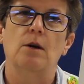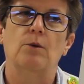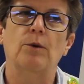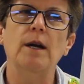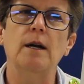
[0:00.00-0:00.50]

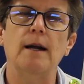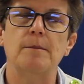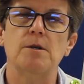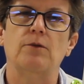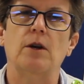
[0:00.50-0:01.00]
write an
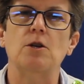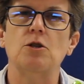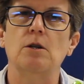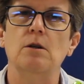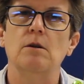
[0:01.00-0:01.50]

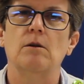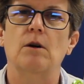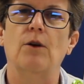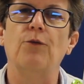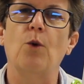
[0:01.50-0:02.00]
observation
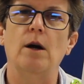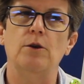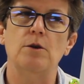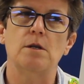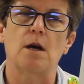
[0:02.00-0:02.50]
of
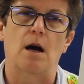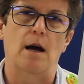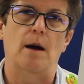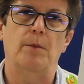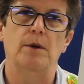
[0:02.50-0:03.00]
what you saw
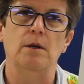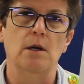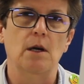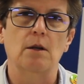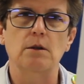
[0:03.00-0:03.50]
happen.
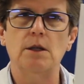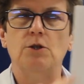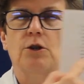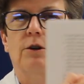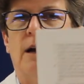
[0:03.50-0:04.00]
Look
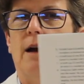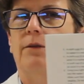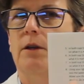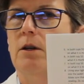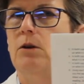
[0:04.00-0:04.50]
at your
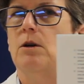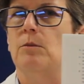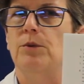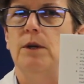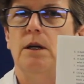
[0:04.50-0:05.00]
graph that you
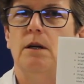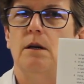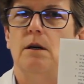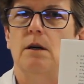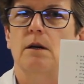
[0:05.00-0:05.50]
completed
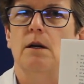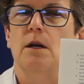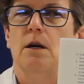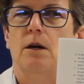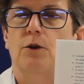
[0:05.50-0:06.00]
here,
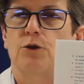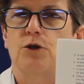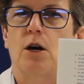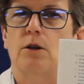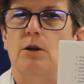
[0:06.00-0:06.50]
or your
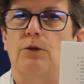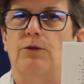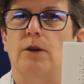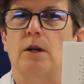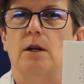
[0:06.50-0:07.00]
chart that you
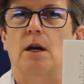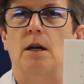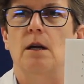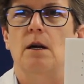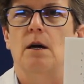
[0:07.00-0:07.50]
filled
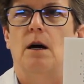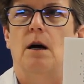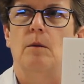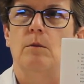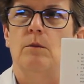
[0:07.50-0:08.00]
in.
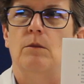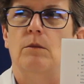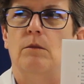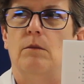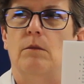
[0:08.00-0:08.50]

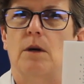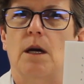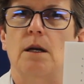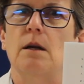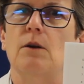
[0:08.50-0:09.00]

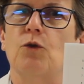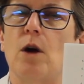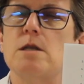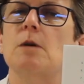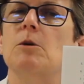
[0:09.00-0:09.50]
Kind of
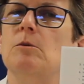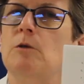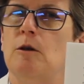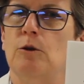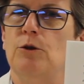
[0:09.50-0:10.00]
draw some
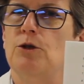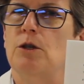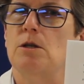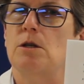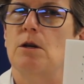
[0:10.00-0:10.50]

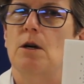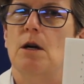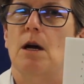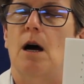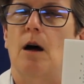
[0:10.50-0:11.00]
conclusions,
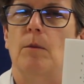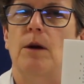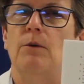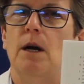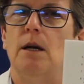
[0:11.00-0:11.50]

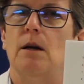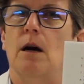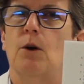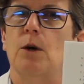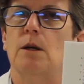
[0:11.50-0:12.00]
and write
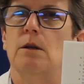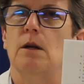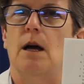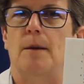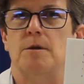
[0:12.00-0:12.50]
a quick
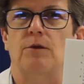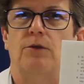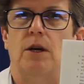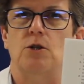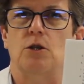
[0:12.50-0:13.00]
little
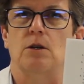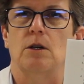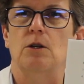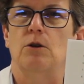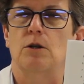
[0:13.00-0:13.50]
observation
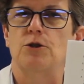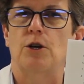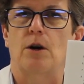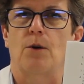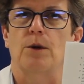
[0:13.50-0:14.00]
that you can
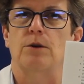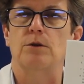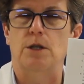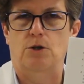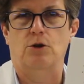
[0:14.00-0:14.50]
share with
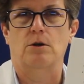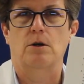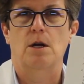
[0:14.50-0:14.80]
your teacher.